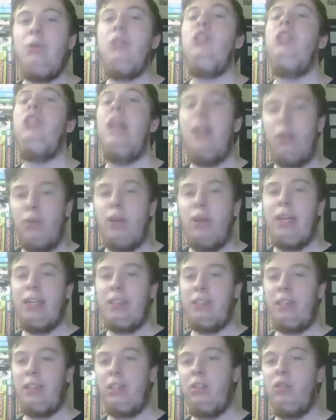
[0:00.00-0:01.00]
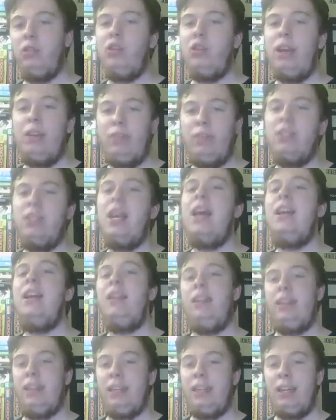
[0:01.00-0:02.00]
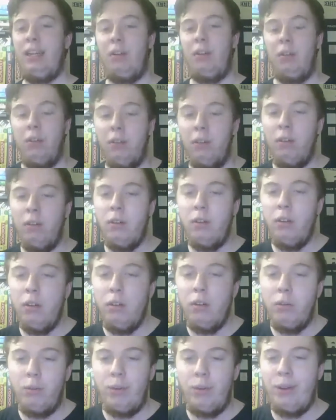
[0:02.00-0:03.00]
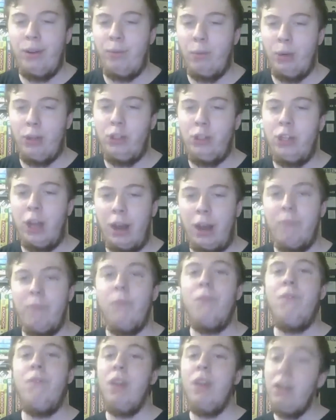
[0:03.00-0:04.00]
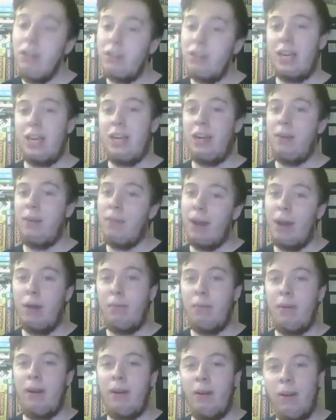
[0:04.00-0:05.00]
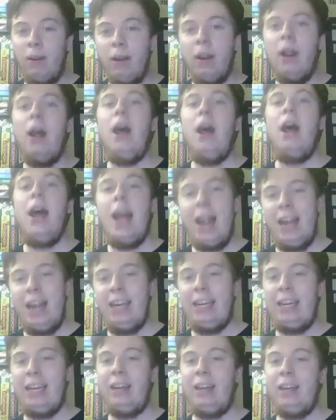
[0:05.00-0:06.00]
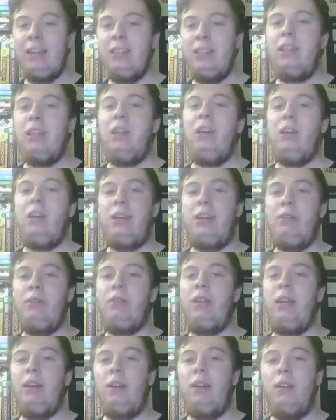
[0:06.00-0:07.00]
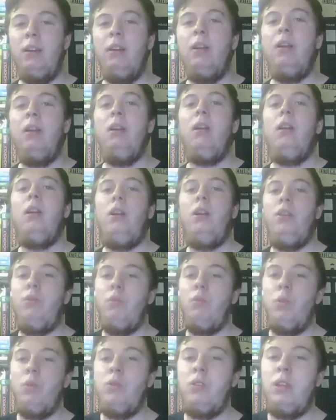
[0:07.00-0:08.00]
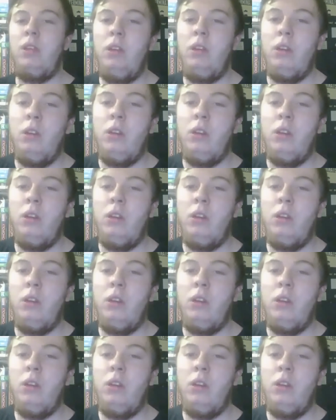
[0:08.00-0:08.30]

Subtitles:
regenerates into David Tennant in that one, which I'm very sad about, but hey, at least David Tennant was